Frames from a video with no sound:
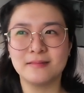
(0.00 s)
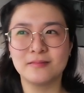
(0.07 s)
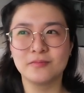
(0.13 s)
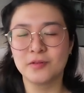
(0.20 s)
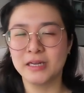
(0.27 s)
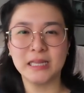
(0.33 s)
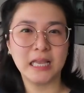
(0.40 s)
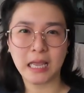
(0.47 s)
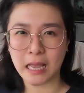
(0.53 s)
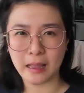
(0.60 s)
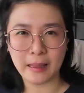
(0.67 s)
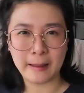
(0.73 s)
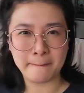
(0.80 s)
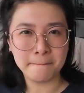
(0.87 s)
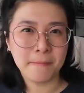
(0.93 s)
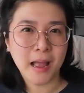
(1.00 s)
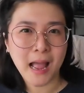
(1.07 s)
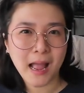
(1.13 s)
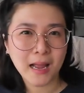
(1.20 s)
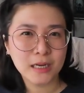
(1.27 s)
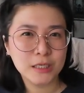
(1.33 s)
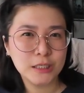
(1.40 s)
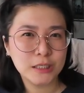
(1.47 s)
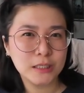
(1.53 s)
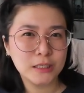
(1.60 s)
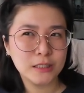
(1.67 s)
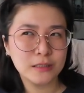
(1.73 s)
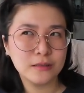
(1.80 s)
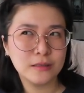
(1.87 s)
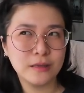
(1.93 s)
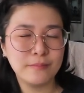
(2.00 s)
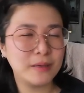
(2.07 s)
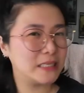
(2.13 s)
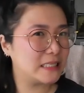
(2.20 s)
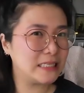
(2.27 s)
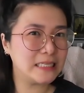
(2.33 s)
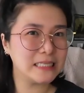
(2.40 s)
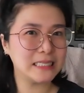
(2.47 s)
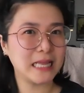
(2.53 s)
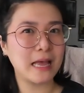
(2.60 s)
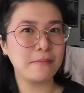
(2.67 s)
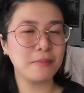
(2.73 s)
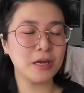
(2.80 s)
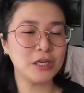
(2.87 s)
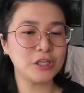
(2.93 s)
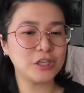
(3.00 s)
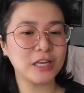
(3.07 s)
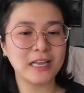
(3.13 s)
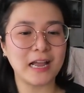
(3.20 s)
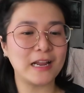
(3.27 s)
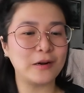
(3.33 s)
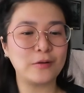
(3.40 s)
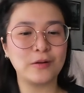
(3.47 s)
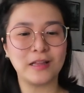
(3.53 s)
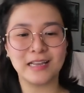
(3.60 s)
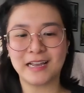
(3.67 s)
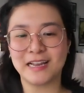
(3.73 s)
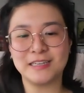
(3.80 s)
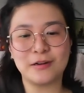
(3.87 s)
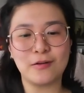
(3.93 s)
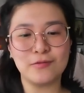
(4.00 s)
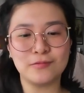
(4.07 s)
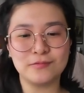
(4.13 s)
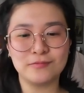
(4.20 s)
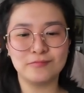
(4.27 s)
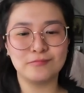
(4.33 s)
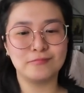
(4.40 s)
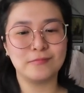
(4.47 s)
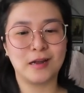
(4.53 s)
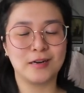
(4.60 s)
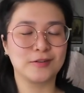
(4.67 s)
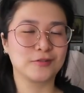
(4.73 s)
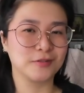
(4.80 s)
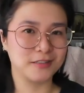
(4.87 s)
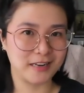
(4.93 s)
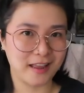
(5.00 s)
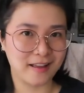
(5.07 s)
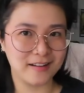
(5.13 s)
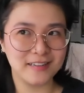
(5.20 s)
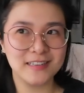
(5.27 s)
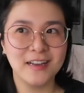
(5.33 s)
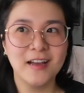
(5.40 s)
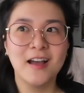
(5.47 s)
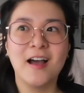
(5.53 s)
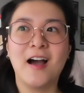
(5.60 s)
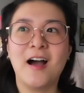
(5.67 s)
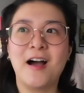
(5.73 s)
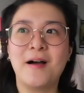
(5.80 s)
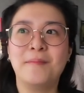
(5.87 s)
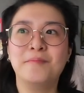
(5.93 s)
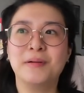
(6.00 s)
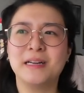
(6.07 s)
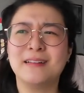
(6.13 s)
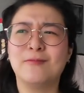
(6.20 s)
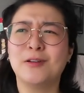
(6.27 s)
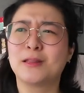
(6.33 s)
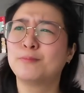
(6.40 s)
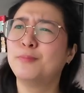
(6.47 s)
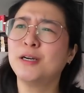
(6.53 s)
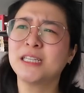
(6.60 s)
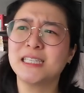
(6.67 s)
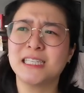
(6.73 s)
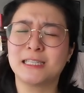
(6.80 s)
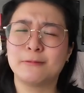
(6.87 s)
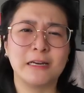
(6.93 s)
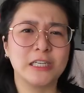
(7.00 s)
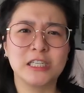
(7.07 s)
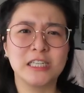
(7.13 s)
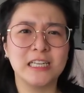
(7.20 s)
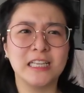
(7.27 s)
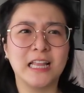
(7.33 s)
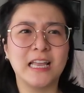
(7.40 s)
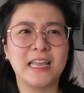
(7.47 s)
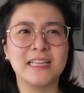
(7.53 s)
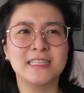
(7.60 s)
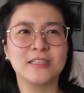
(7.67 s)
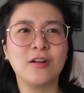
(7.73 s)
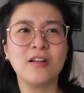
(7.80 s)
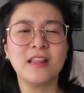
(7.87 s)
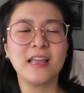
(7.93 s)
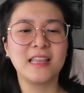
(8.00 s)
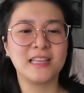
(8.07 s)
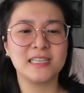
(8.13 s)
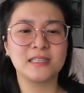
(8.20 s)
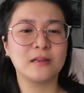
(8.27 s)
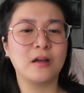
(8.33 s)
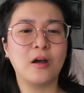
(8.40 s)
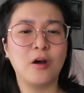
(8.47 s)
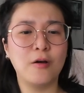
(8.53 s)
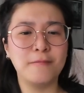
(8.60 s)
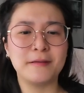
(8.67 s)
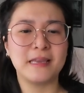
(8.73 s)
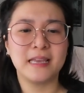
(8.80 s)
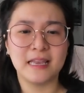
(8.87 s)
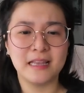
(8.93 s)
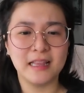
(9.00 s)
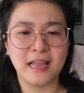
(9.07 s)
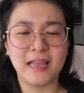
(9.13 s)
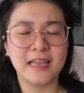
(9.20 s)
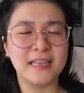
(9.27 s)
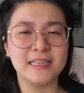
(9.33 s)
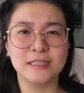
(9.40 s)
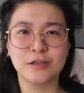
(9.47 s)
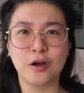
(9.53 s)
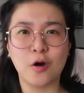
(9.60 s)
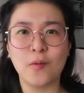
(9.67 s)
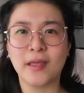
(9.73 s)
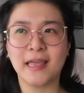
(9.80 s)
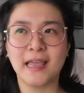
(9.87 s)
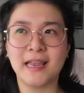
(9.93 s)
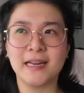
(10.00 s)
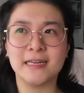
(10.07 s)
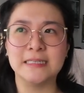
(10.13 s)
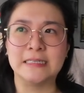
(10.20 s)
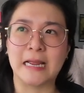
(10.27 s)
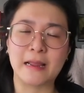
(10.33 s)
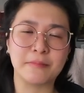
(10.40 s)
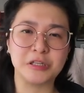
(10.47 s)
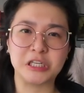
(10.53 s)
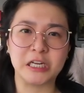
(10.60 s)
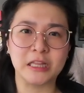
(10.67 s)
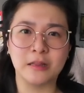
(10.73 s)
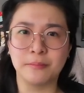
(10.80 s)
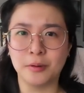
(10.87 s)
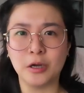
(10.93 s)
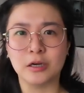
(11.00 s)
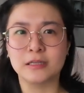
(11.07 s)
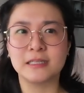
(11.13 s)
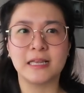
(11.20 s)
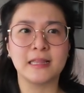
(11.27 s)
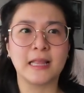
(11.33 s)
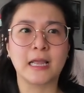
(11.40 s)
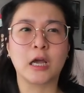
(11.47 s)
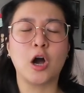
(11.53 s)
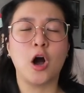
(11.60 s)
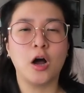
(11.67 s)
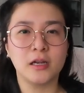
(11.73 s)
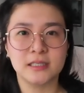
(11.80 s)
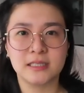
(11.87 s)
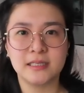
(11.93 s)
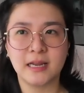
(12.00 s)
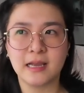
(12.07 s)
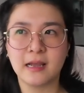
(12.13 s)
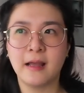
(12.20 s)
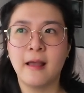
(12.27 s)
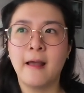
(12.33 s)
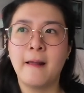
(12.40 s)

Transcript: really impact the business that much. Like I don't like I don't understand. Um, but with books especially, like it's not like this OP like is going in and damaging the books and like costing